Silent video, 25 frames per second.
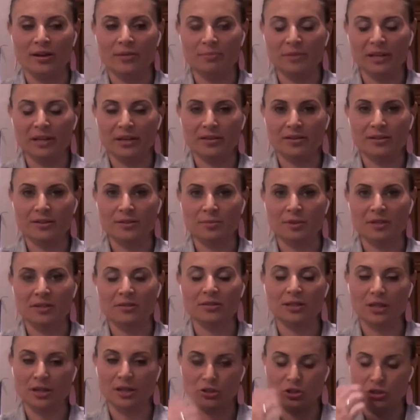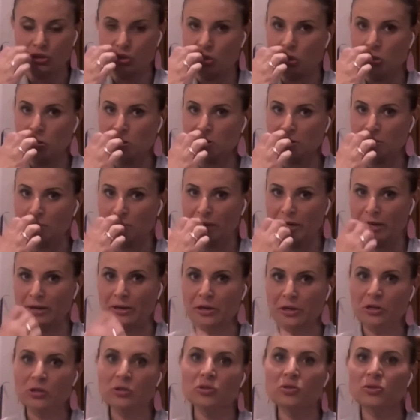My husband, Dr. Jason
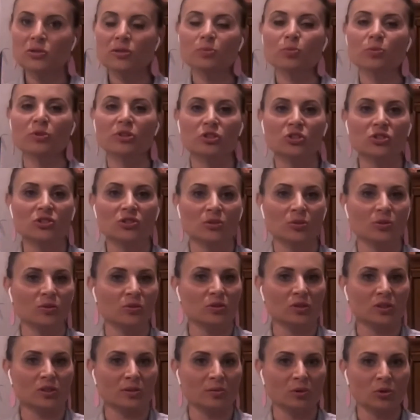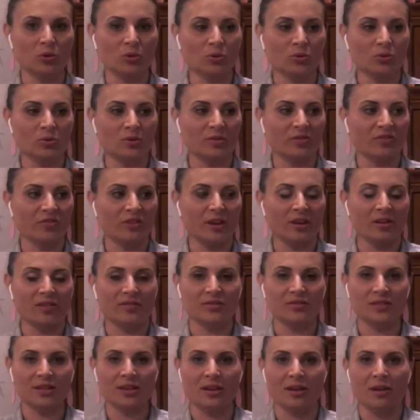Myers, who's a
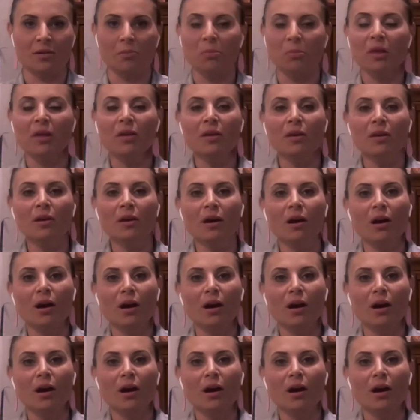fan of Sam.